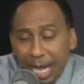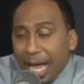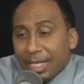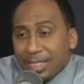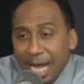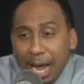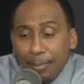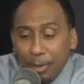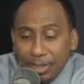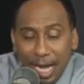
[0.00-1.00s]
Dallas
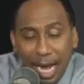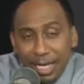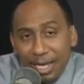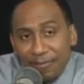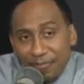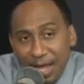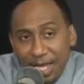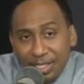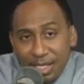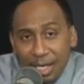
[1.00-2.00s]
Cowboys got in their
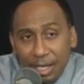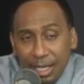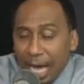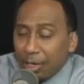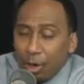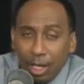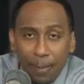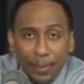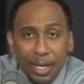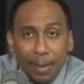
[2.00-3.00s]
face, got
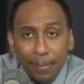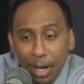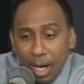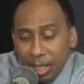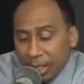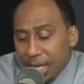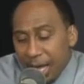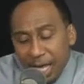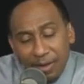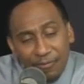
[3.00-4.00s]
all up in their mug,
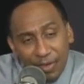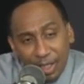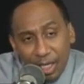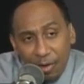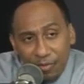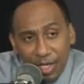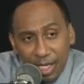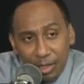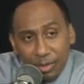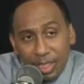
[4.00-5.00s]
and the
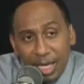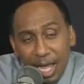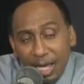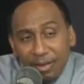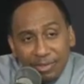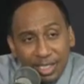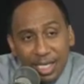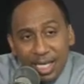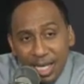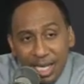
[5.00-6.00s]
Philadelphia Eagles, an
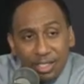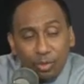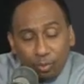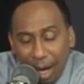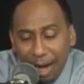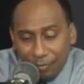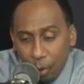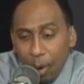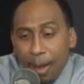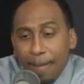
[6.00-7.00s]
NFC East
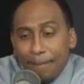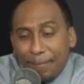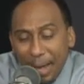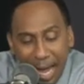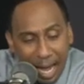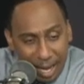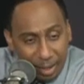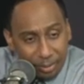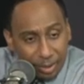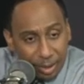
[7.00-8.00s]
rival,
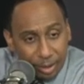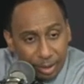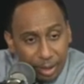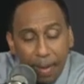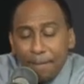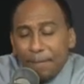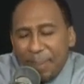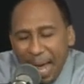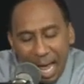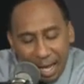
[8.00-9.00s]
bowed
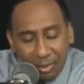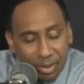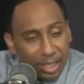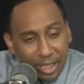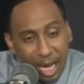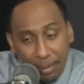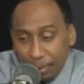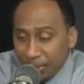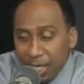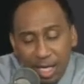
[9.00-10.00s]
to the
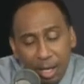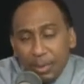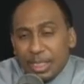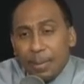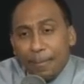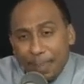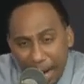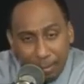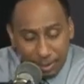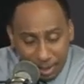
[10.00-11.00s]
Cowboys. It was
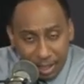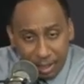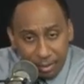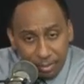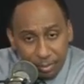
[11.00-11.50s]
embarrassing.